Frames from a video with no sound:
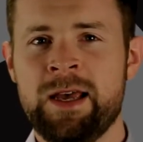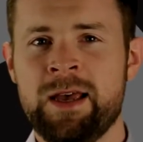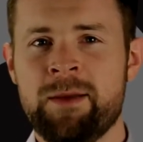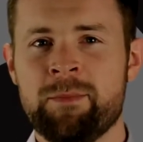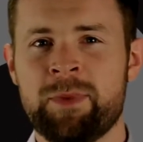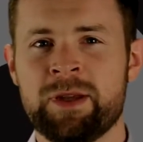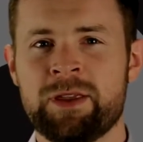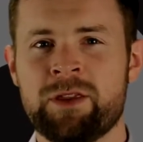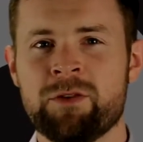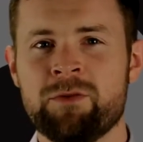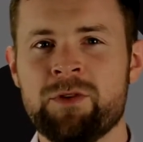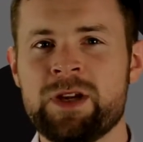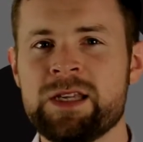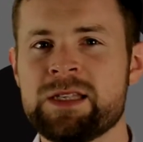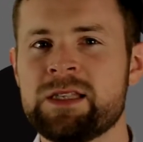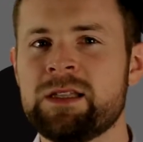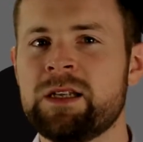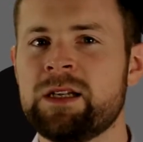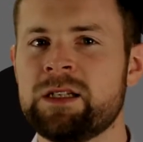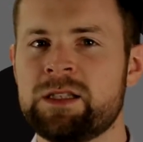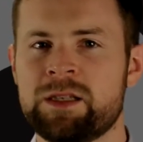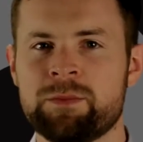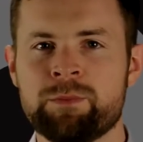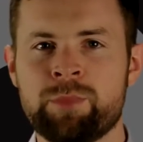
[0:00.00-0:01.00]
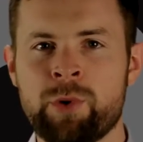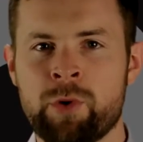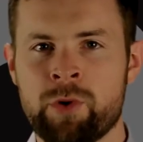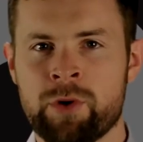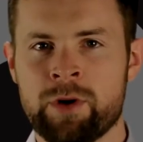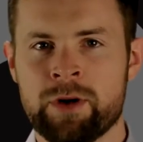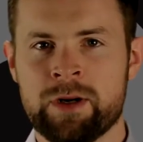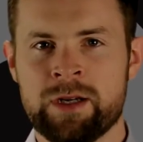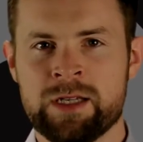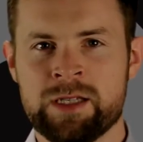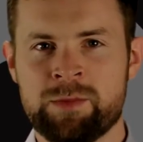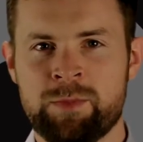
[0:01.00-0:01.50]
But the reason that it's
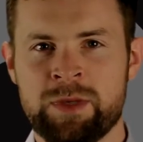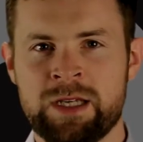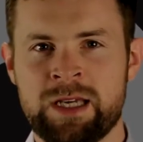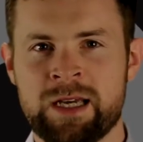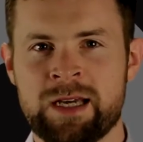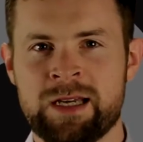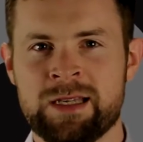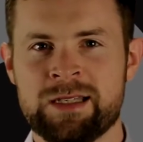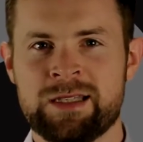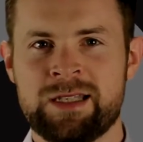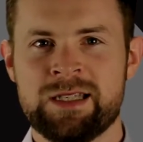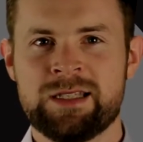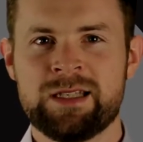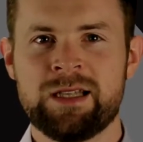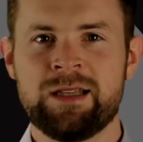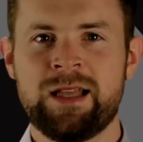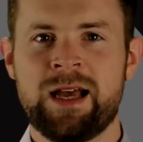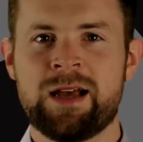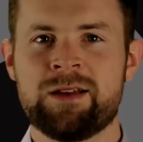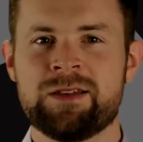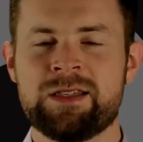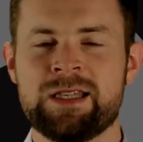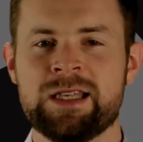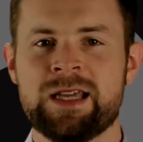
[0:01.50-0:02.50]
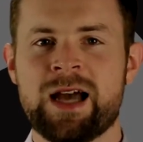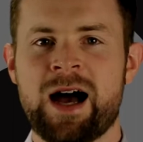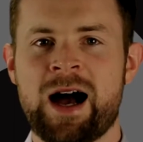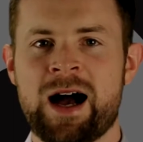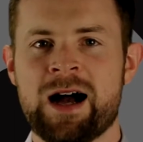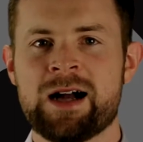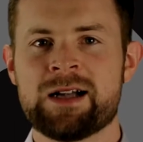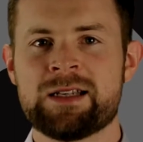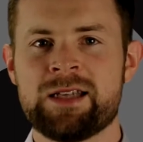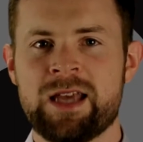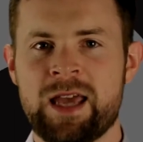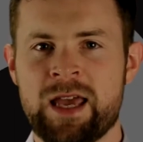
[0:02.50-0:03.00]
important is because this allows the
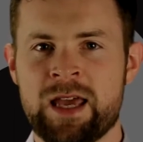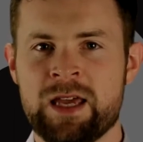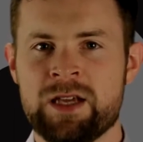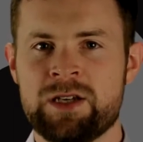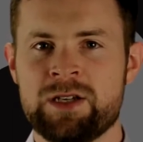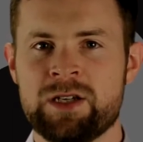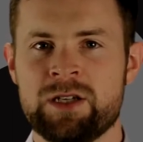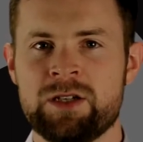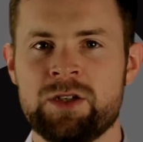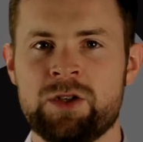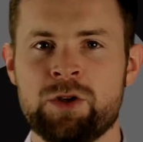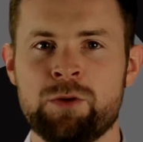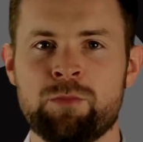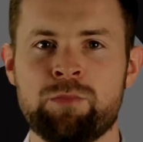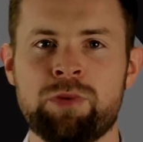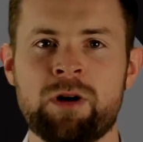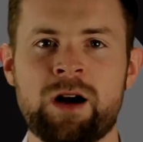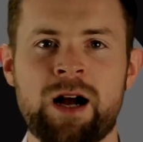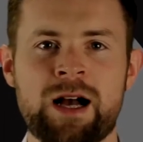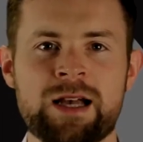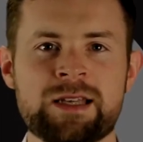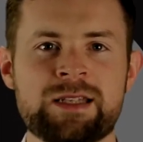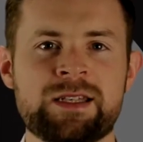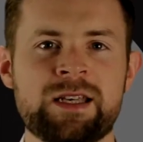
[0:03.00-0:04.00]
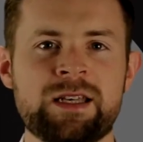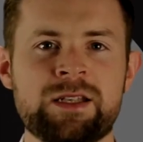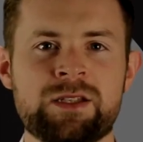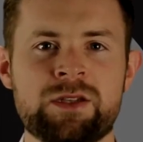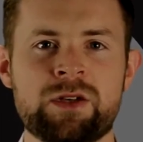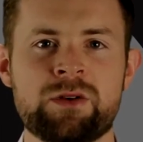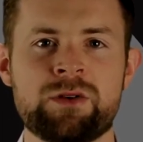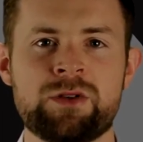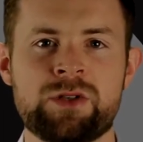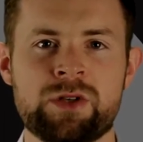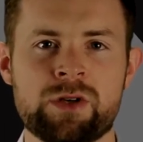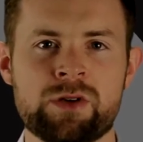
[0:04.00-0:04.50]
Okta agent to process
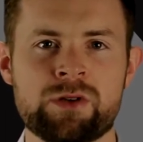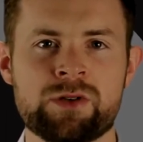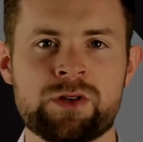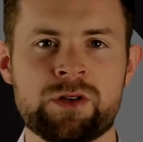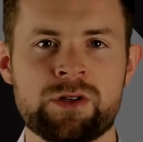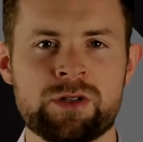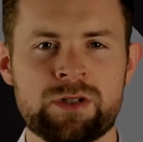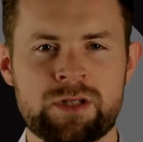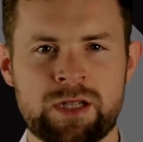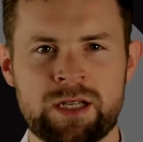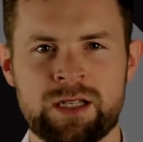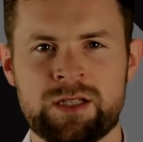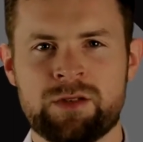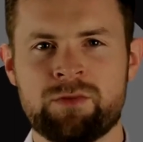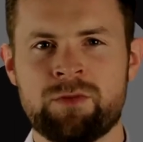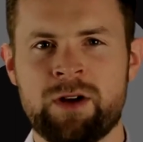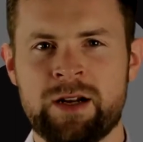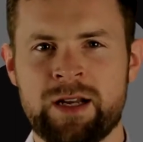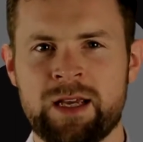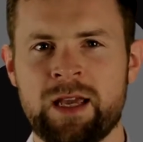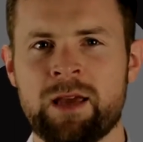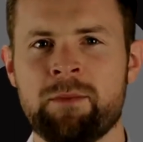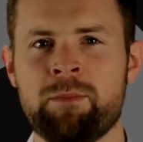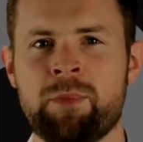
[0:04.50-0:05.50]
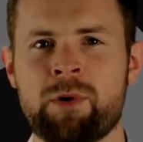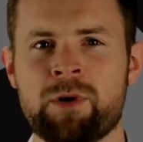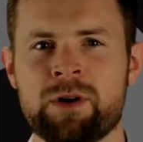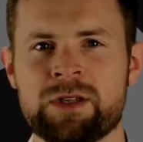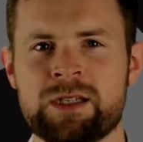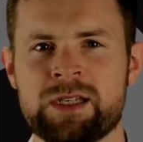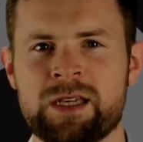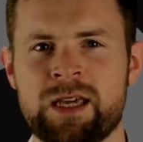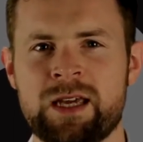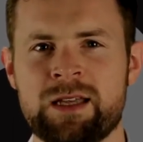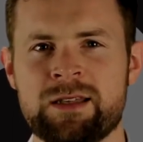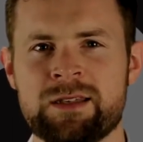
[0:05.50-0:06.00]
those users that it's running
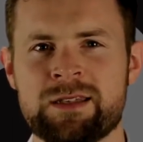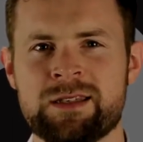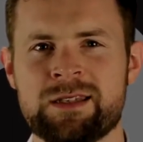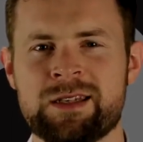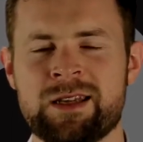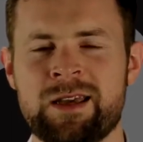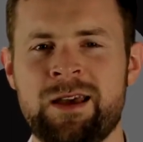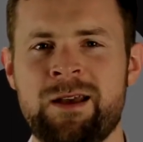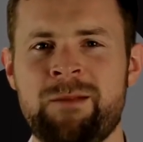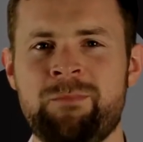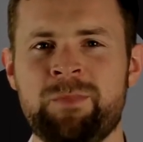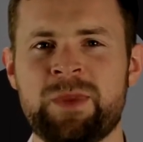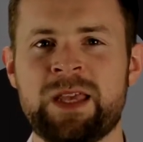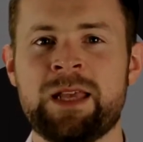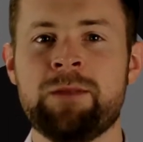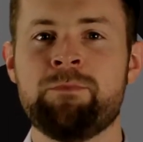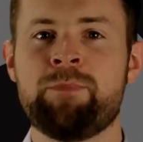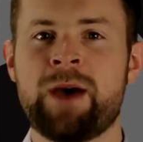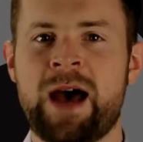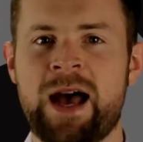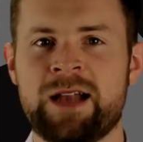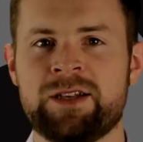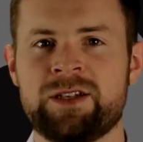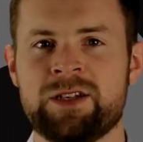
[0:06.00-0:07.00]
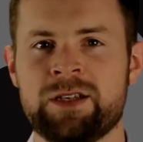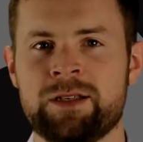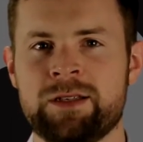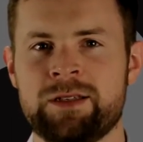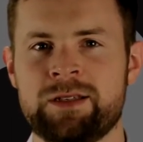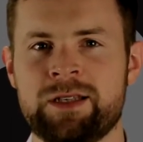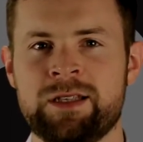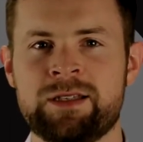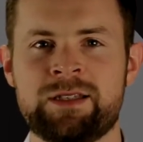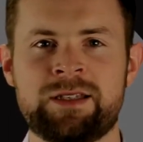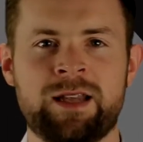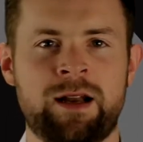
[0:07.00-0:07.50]
imports against in
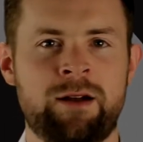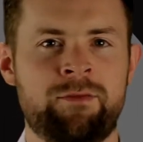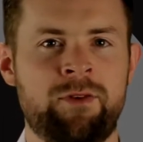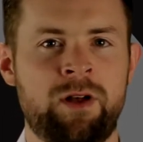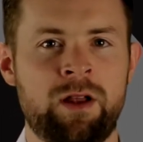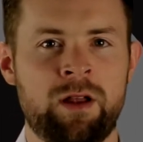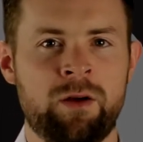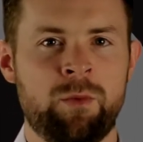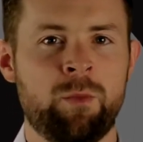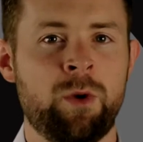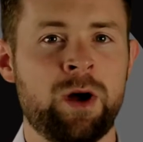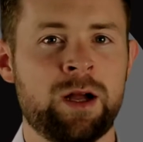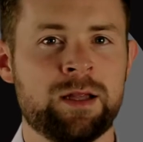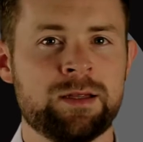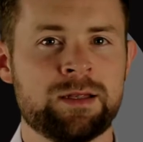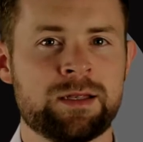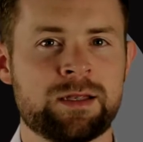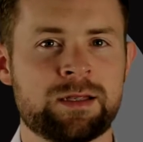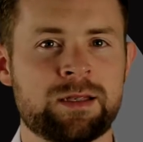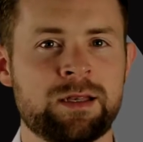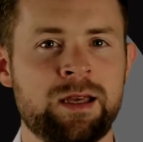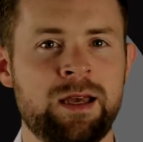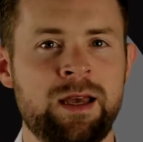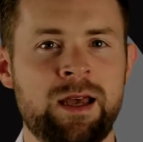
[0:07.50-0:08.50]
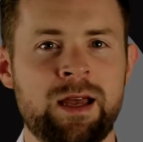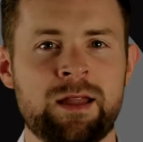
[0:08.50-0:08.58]
batches instead of all at once.